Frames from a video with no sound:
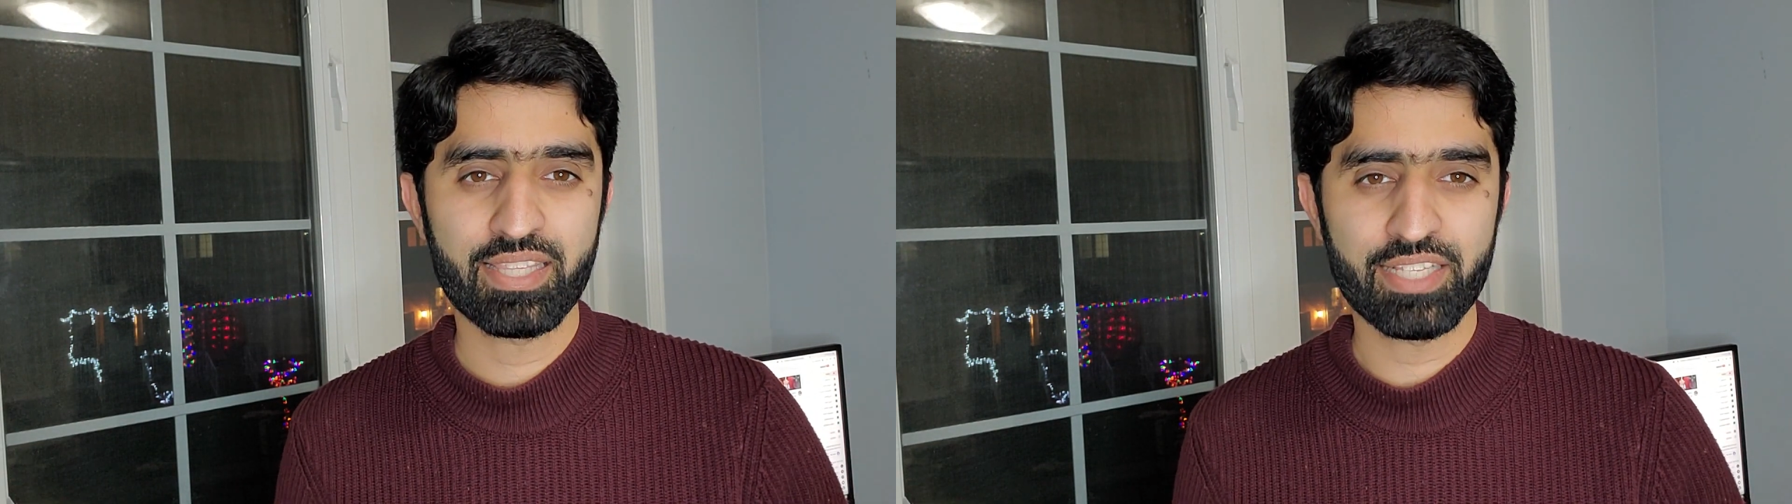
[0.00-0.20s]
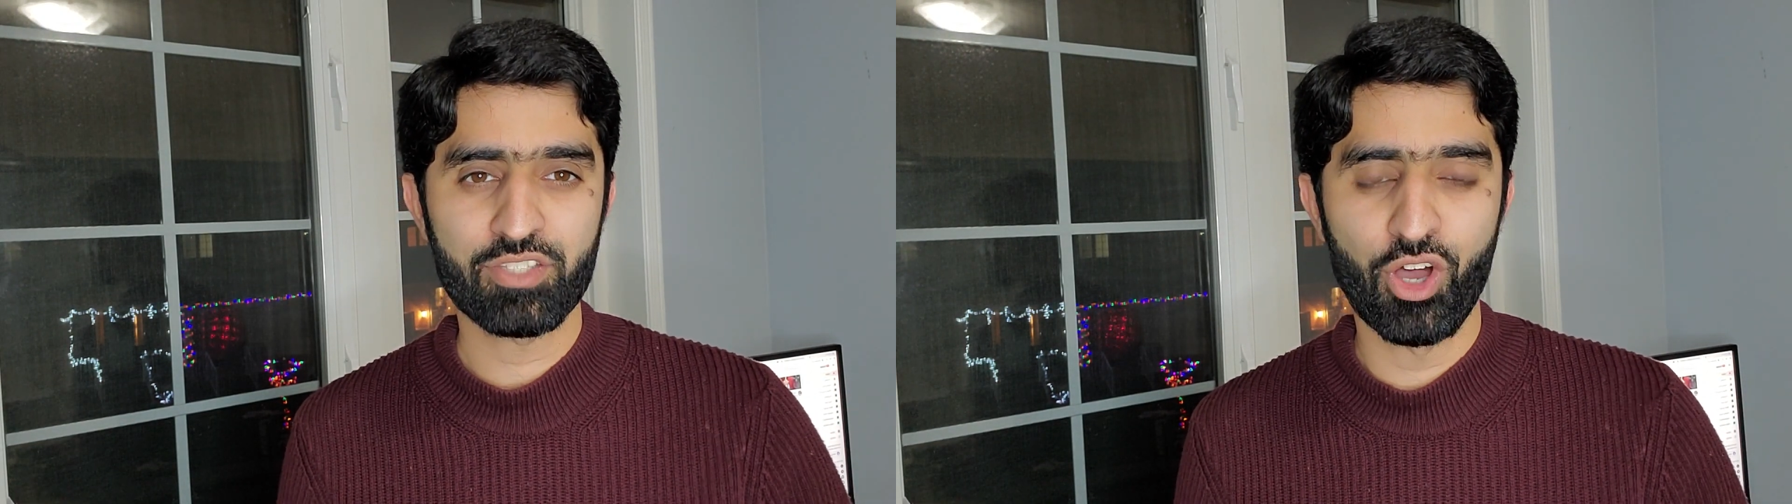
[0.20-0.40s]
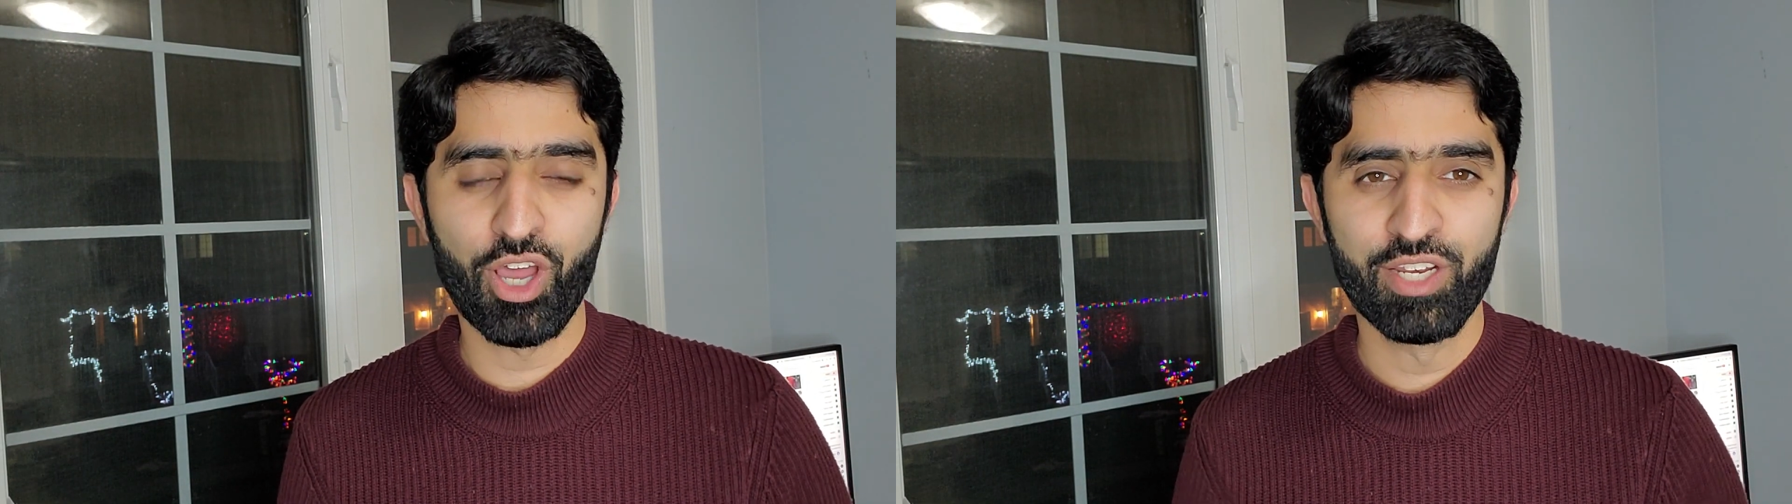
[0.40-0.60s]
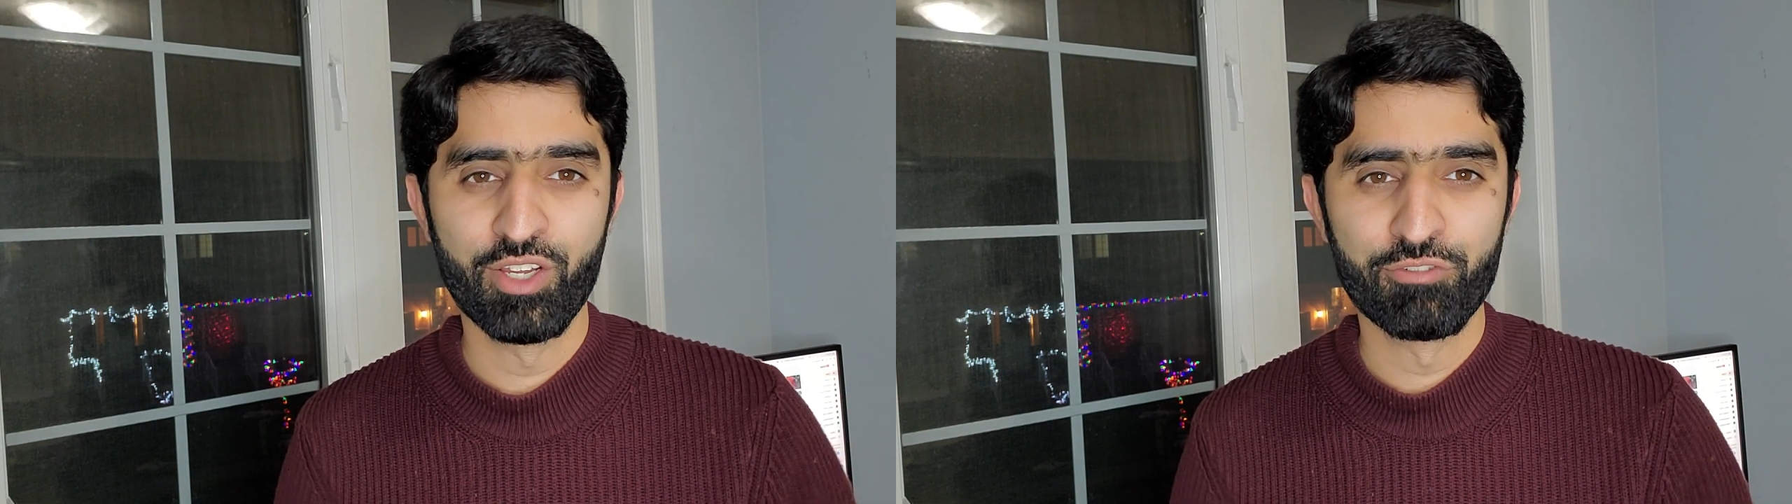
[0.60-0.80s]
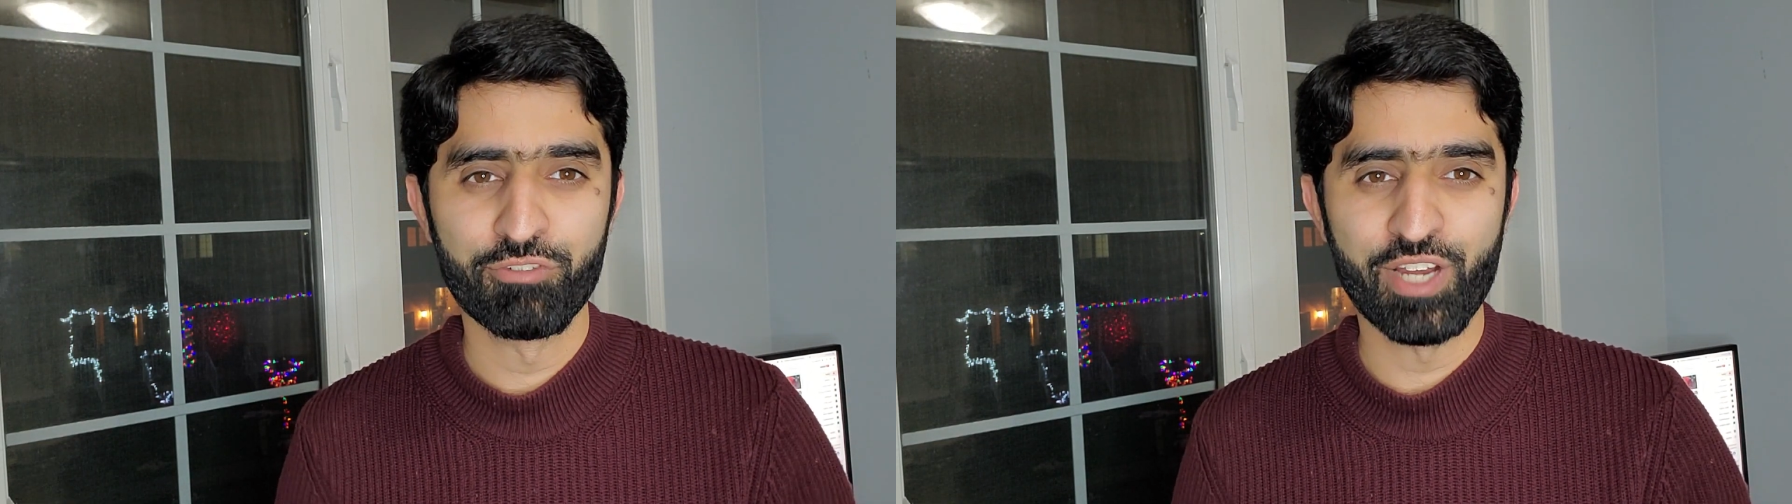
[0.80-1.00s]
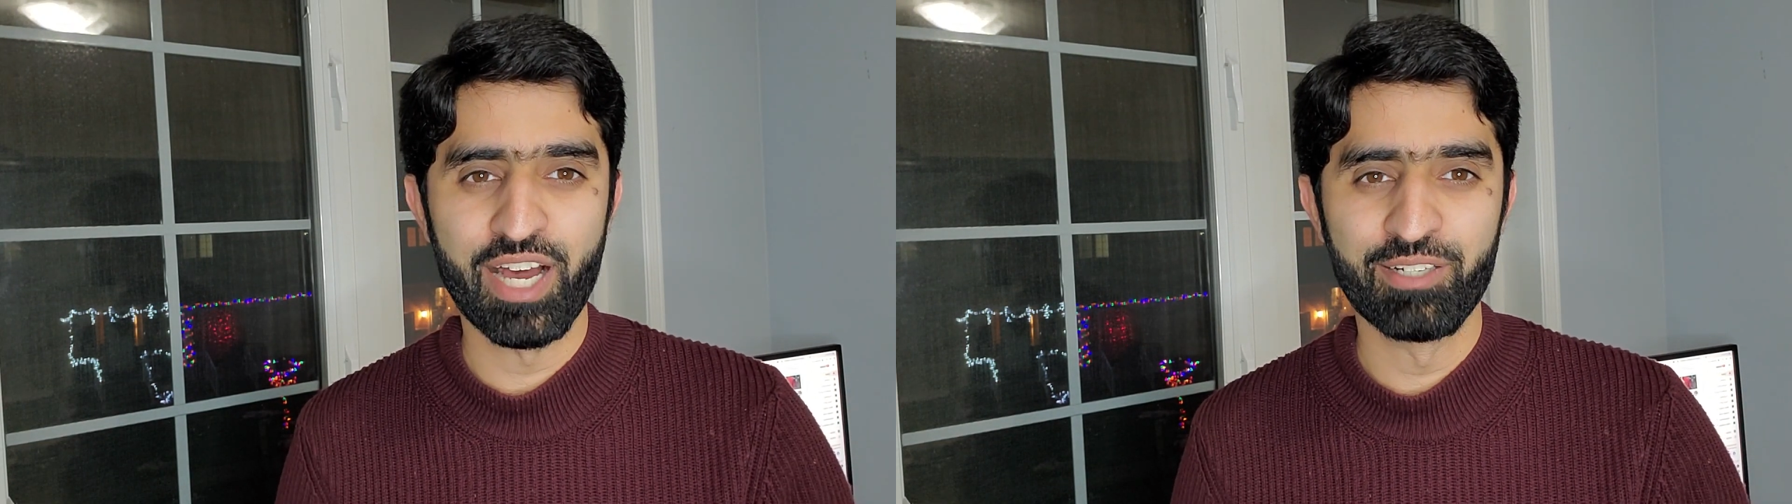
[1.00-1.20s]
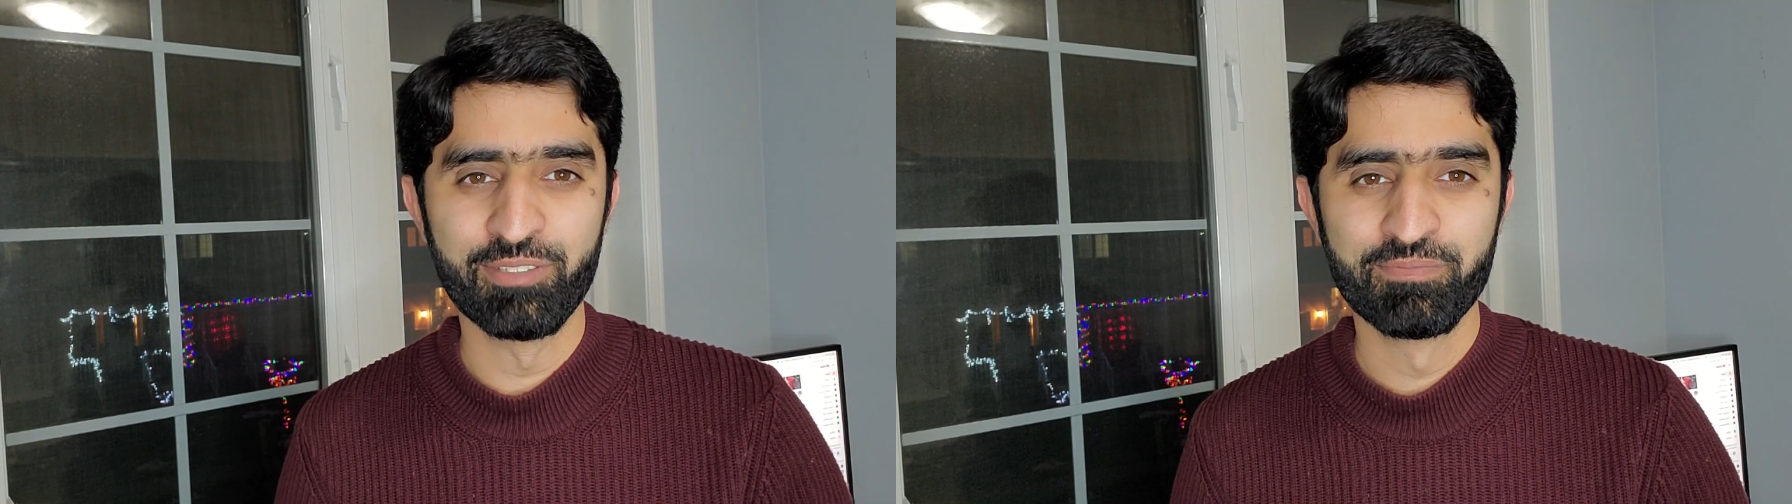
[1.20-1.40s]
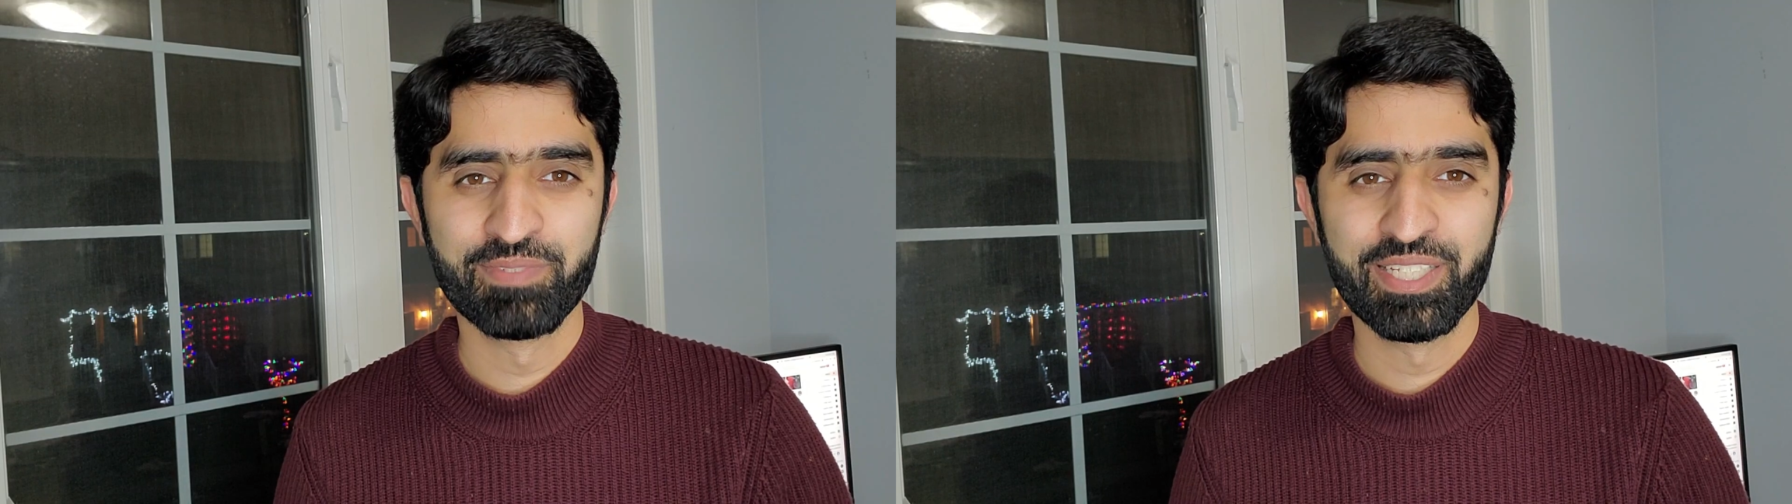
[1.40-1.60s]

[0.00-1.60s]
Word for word: that's all for now.